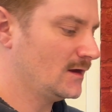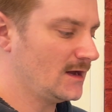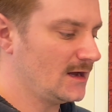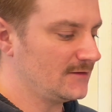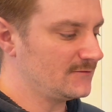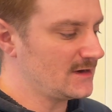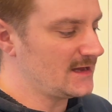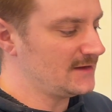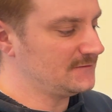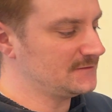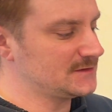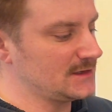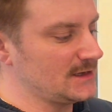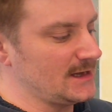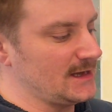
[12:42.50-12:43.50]
I've
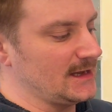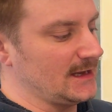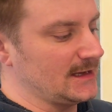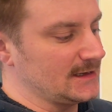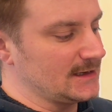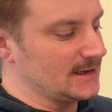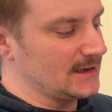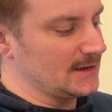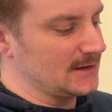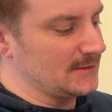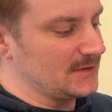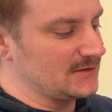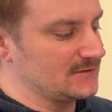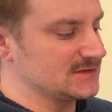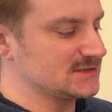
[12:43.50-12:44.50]
left a
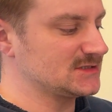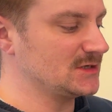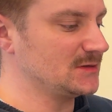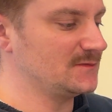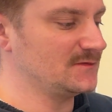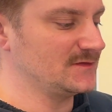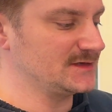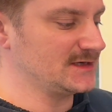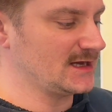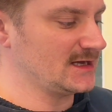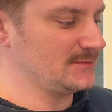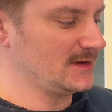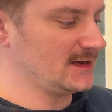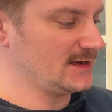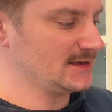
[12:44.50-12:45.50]
bit of a stub for
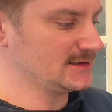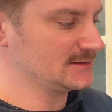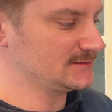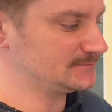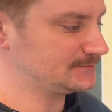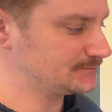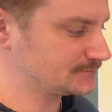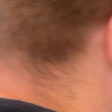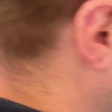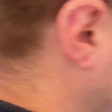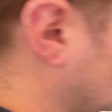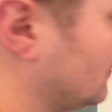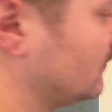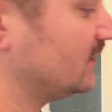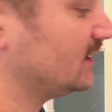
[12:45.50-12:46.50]
dieback,
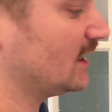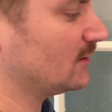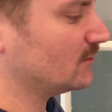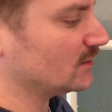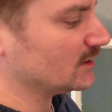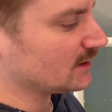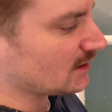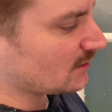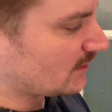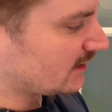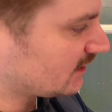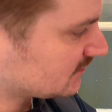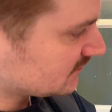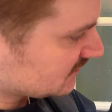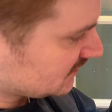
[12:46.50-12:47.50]
and we now work our way
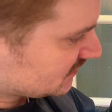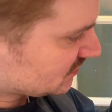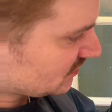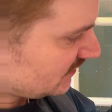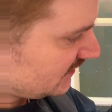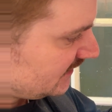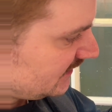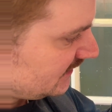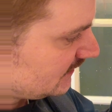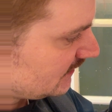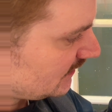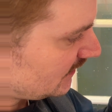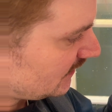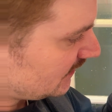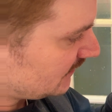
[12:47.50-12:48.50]
up the tree.
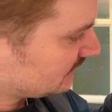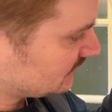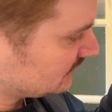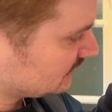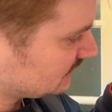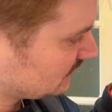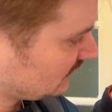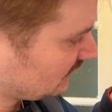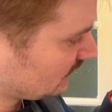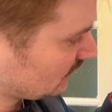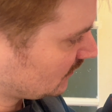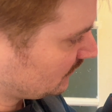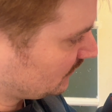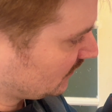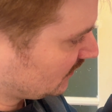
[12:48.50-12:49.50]
We've got a
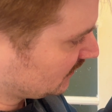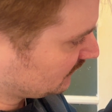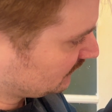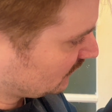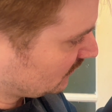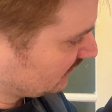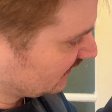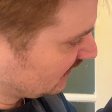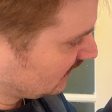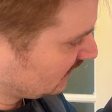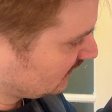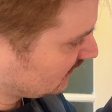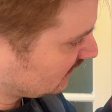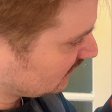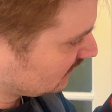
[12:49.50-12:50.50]
bud forming
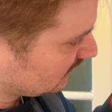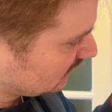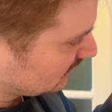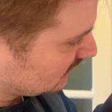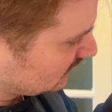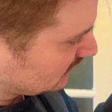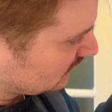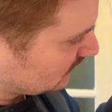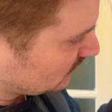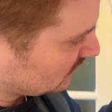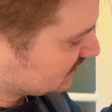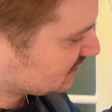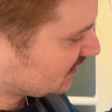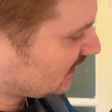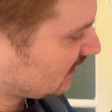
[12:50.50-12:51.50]
here,
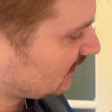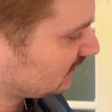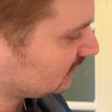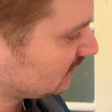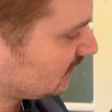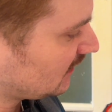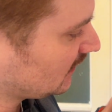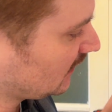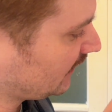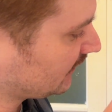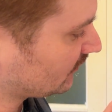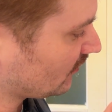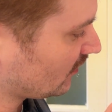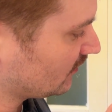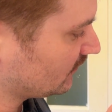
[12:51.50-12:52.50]
which I'll let
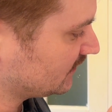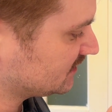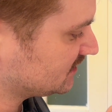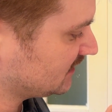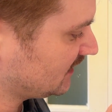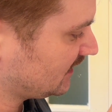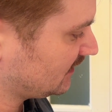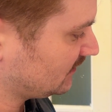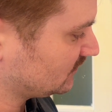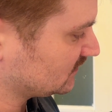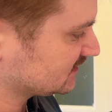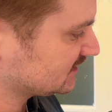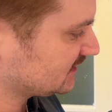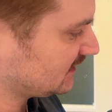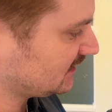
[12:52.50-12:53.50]
grow this year, and we'll
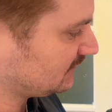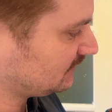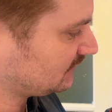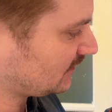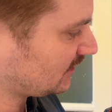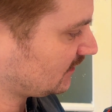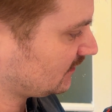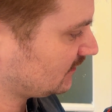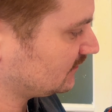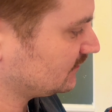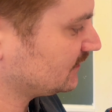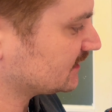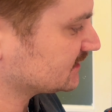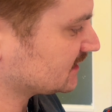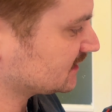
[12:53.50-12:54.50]
see if
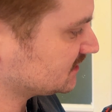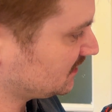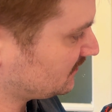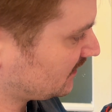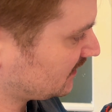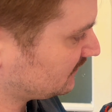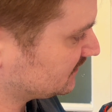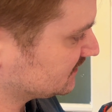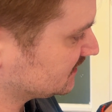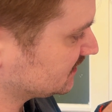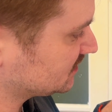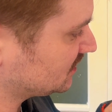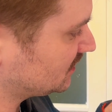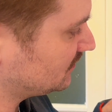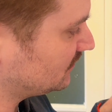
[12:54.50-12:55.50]
that's actually a better
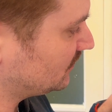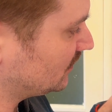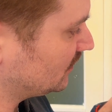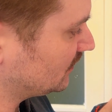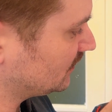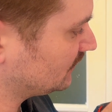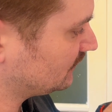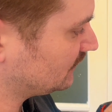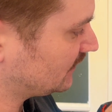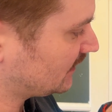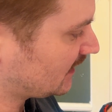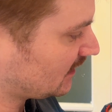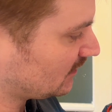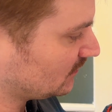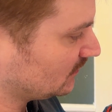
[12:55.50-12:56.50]
position, but for
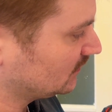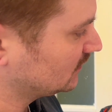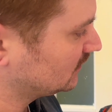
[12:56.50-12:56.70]
now